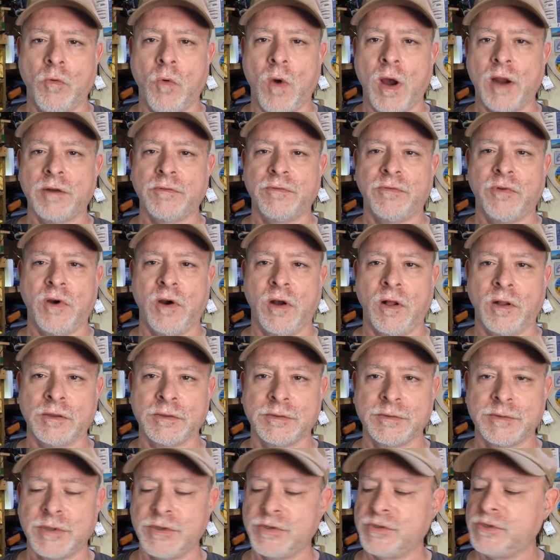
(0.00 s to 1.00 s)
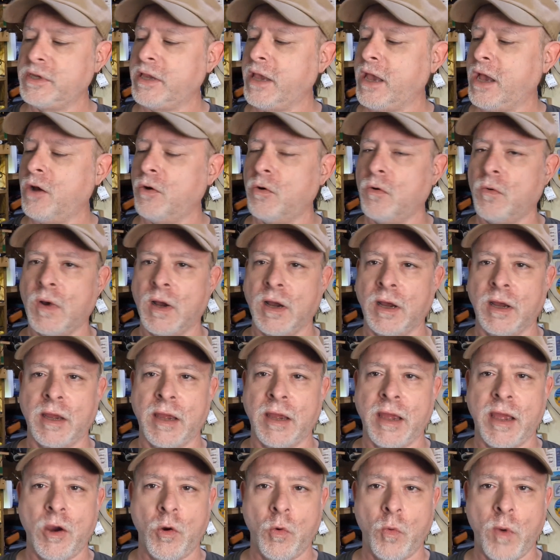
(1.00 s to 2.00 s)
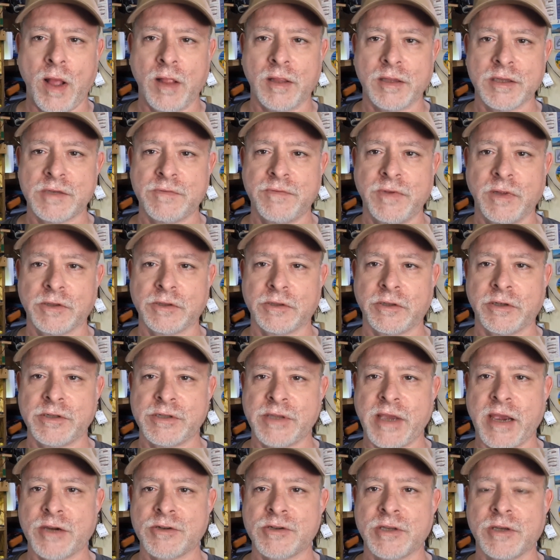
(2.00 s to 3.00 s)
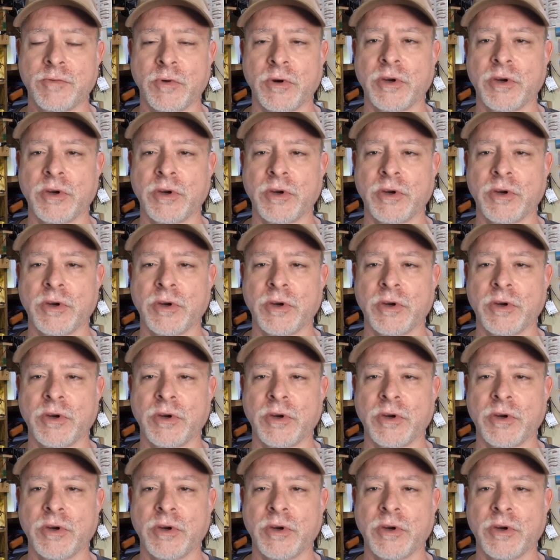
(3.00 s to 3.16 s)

waterfall to see how, uh, how well its filter is actually